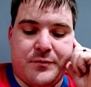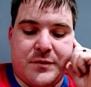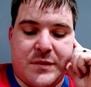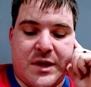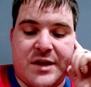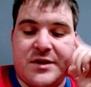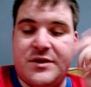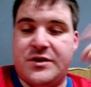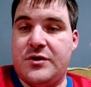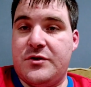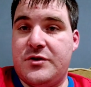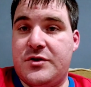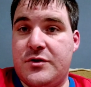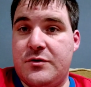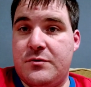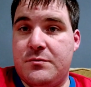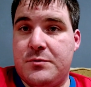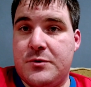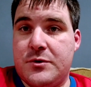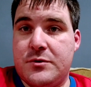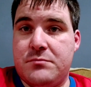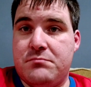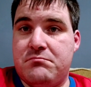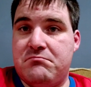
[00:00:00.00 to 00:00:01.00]
And so
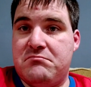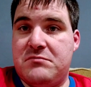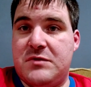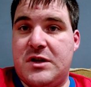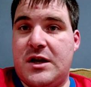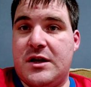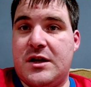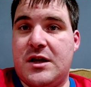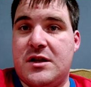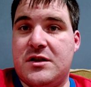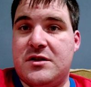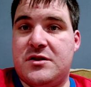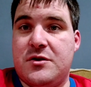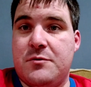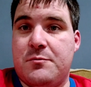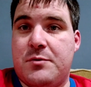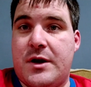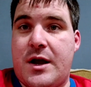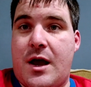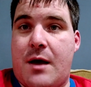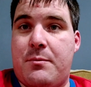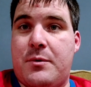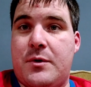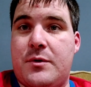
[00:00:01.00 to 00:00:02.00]
super
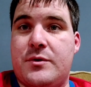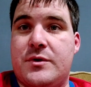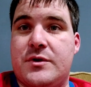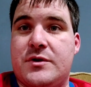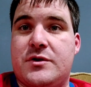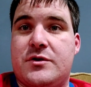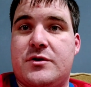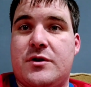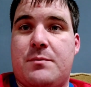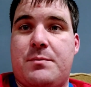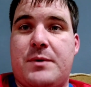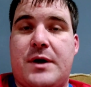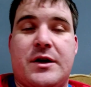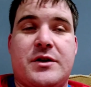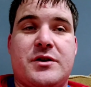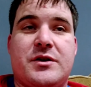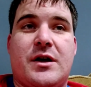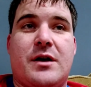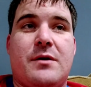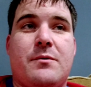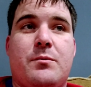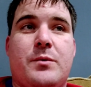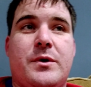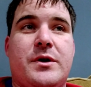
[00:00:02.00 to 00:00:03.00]
happy with this trip.
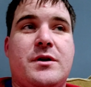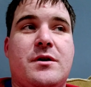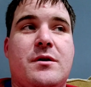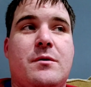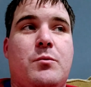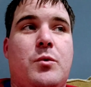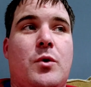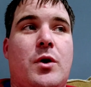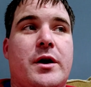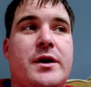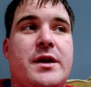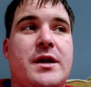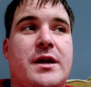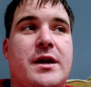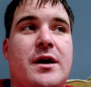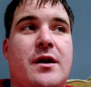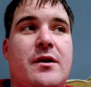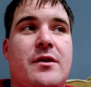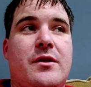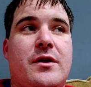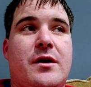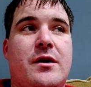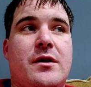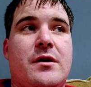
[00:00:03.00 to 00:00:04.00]
Actually, I ended up walking
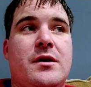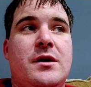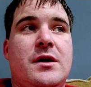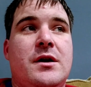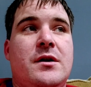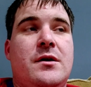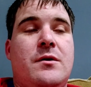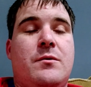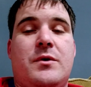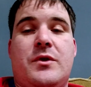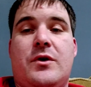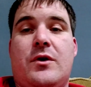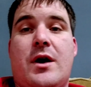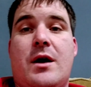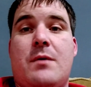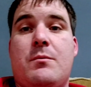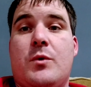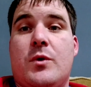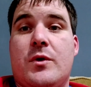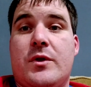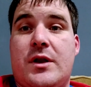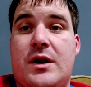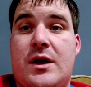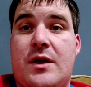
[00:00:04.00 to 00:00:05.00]
out of there with a lot
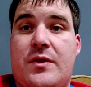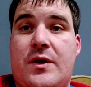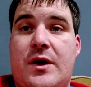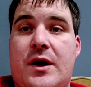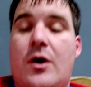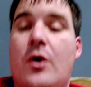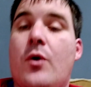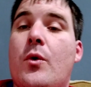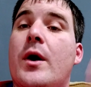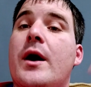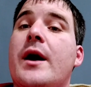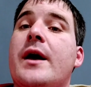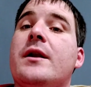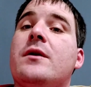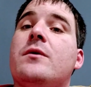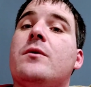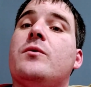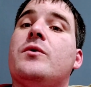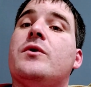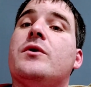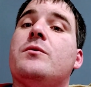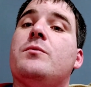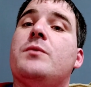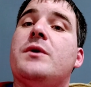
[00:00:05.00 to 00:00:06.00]
more than I thought. Oh,
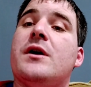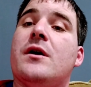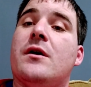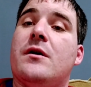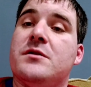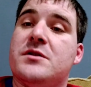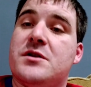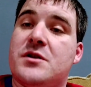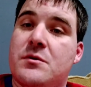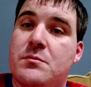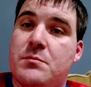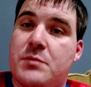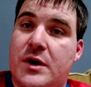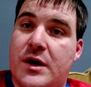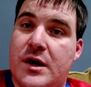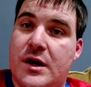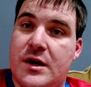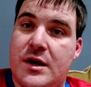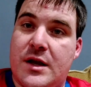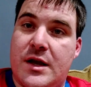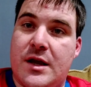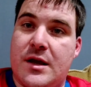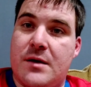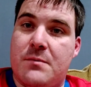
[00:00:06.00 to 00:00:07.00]
and we also
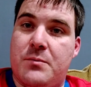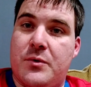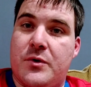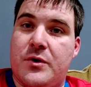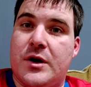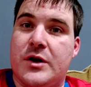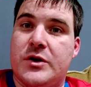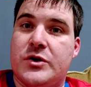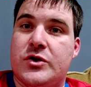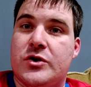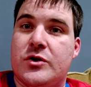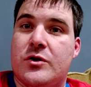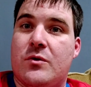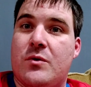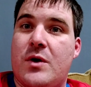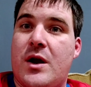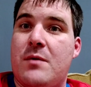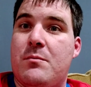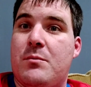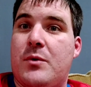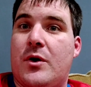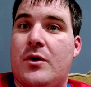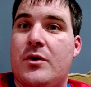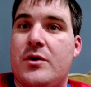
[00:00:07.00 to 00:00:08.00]
bought a plush
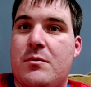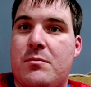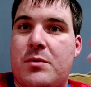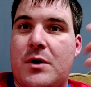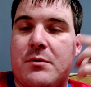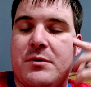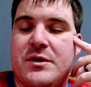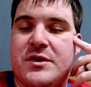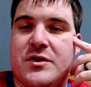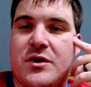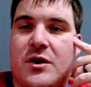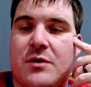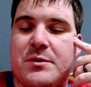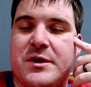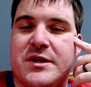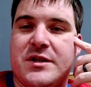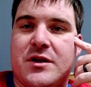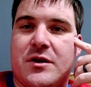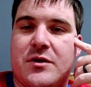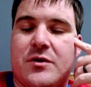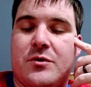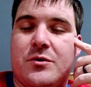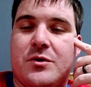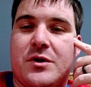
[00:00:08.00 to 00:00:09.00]
Great Ball. You probably saw my
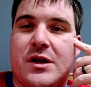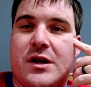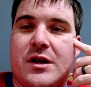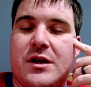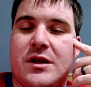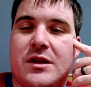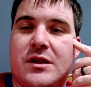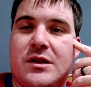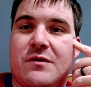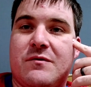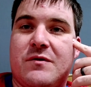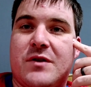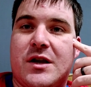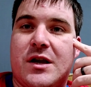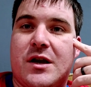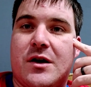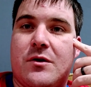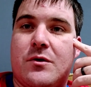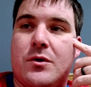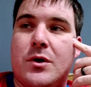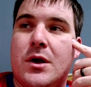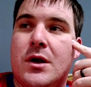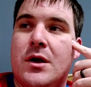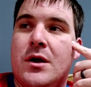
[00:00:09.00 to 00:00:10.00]
son holding it in the
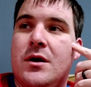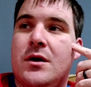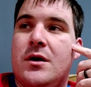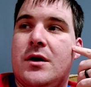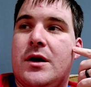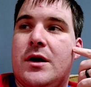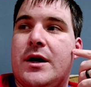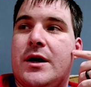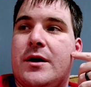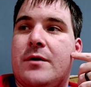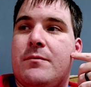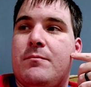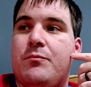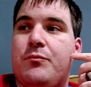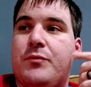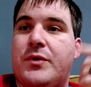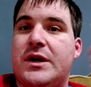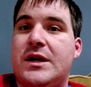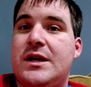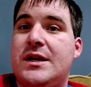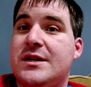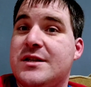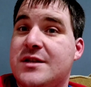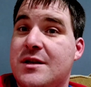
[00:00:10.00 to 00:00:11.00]
video.
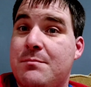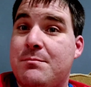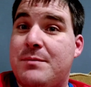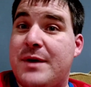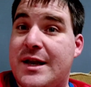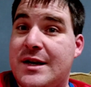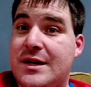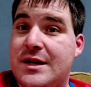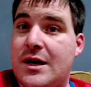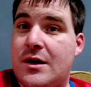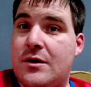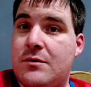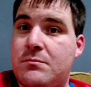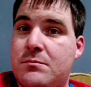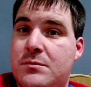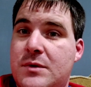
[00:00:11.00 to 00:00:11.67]
But he is in bed now,